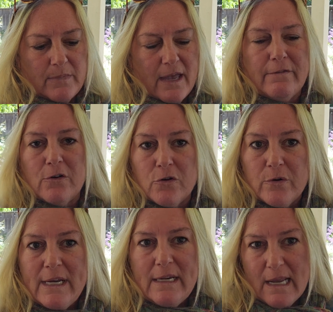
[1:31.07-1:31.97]

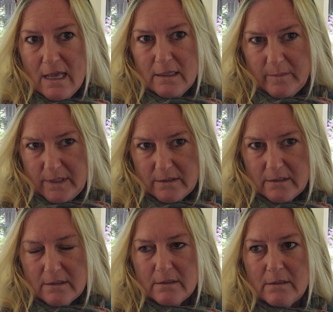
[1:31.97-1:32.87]
evergreen
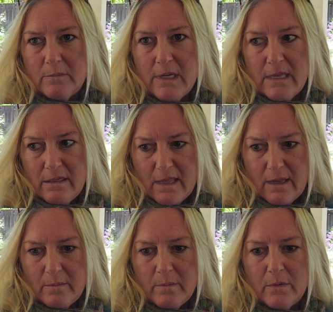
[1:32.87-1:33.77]
element in
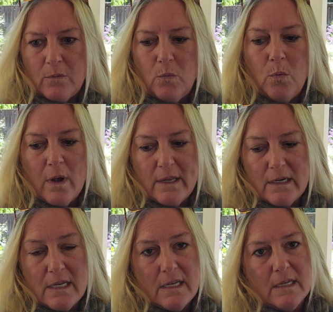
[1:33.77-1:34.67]
them.
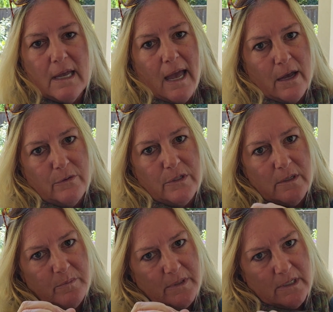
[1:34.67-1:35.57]
One house
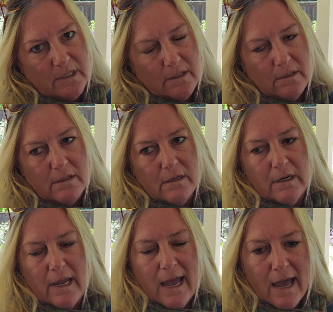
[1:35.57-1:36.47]
in
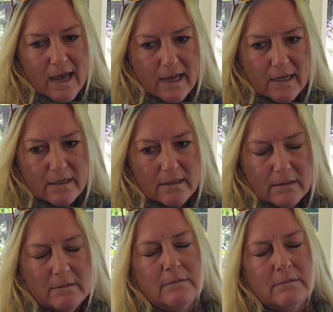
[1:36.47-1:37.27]
particular had,